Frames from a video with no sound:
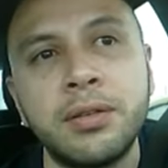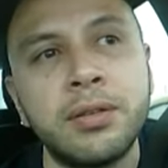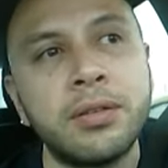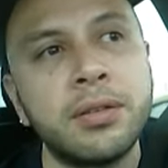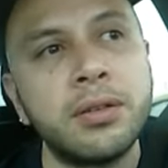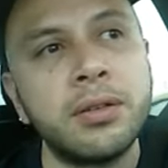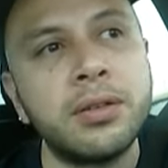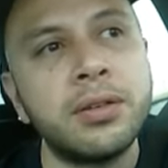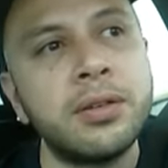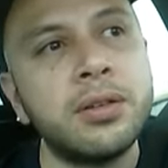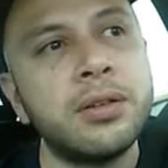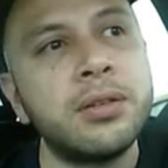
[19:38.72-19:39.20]

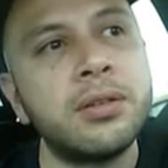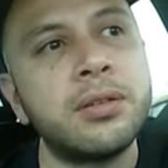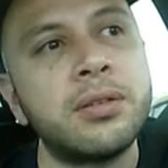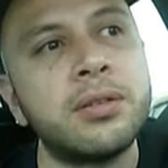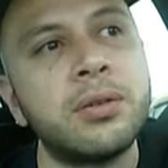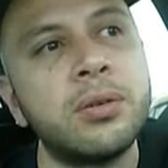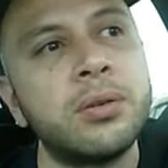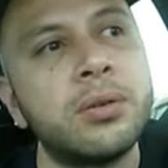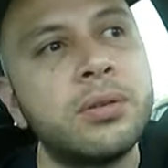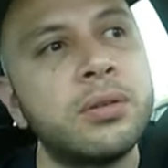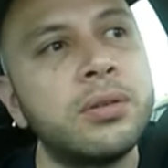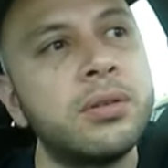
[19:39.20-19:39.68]

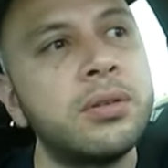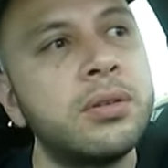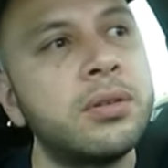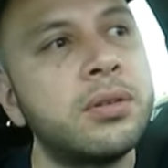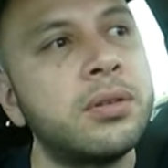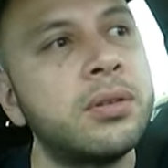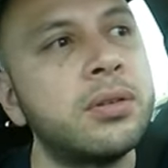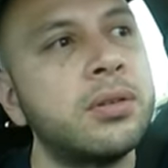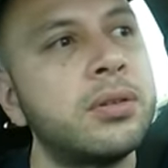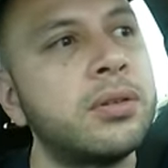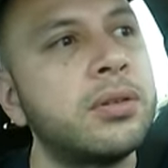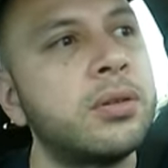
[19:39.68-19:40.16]

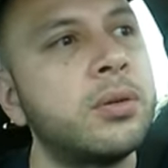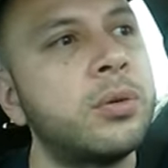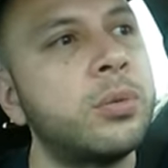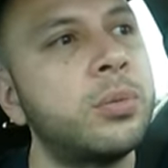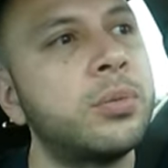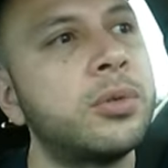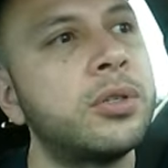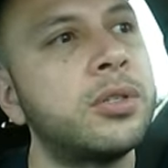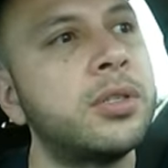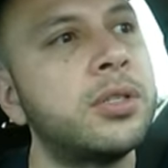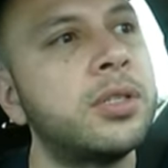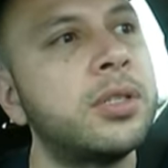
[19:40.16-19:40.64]
There's just so
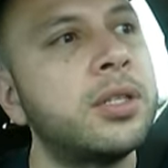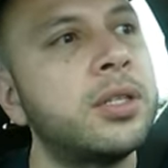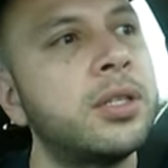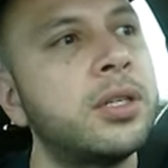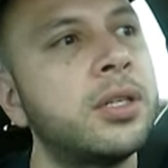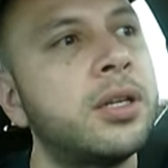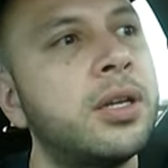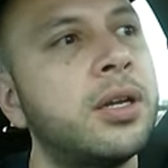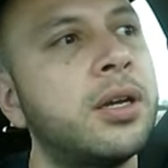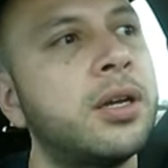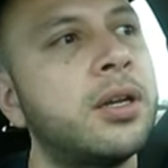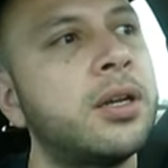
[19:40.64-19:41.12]
much
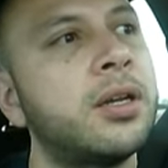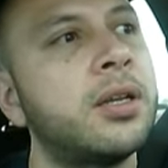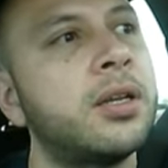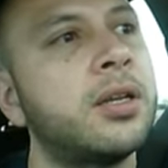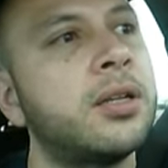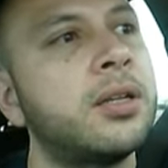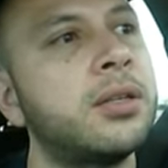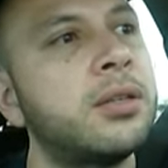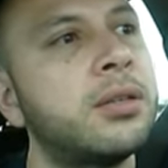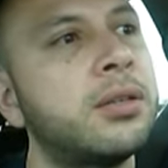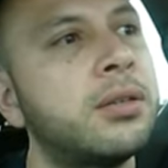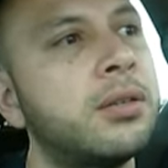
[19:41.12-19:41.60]
shit
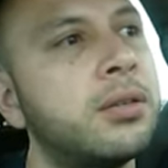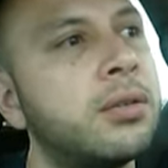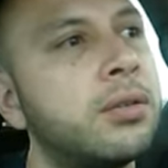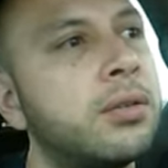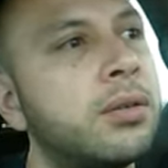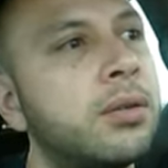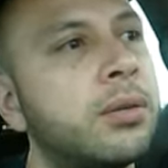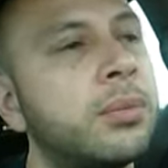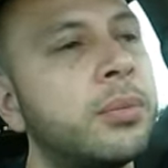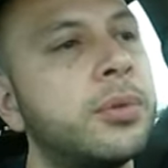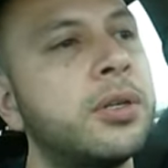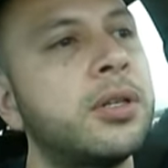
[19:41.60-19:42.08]
nowadays, you know
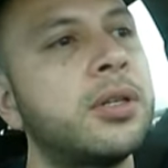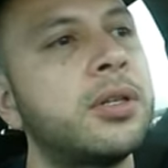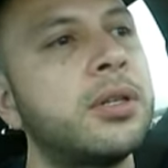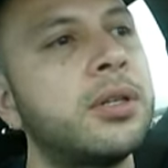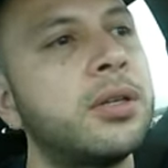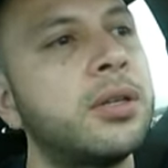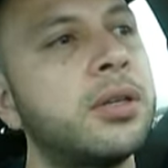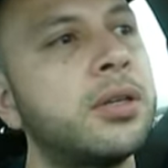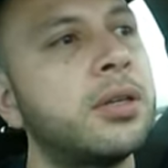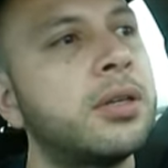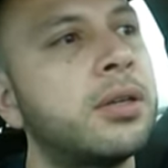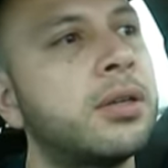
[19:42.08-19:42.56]
what I mean?
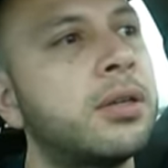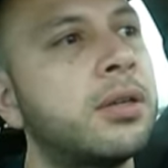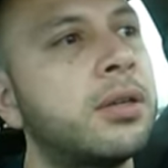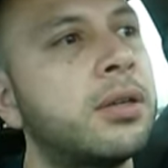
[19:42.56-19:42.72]
Like,